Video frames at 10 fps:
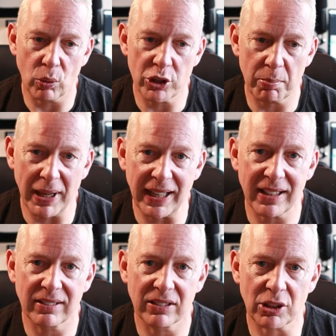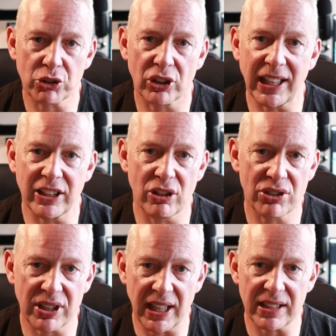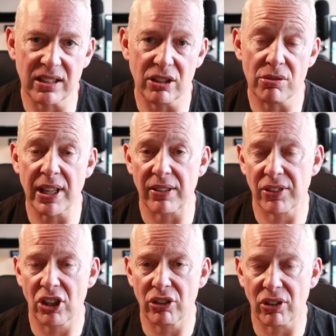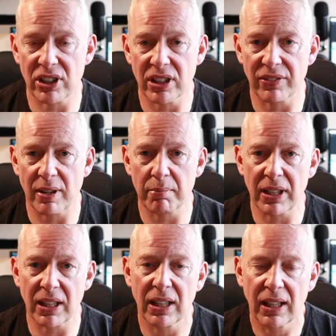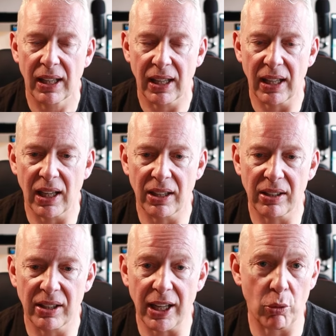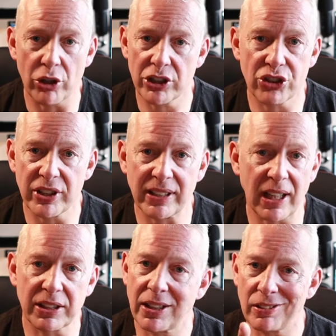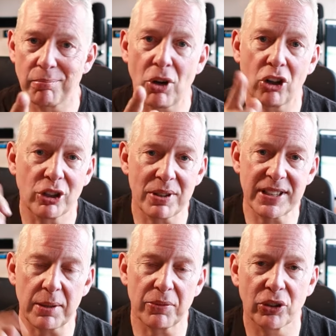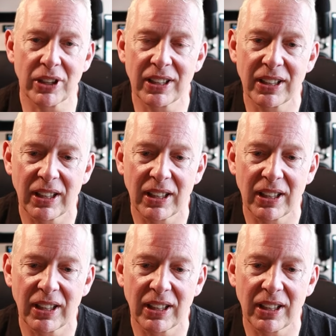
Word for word: water pack, because I'm trying to get used to that, to use that for Hyrox in November, um, and that works a treat. That's a Mark Lewis tip for you.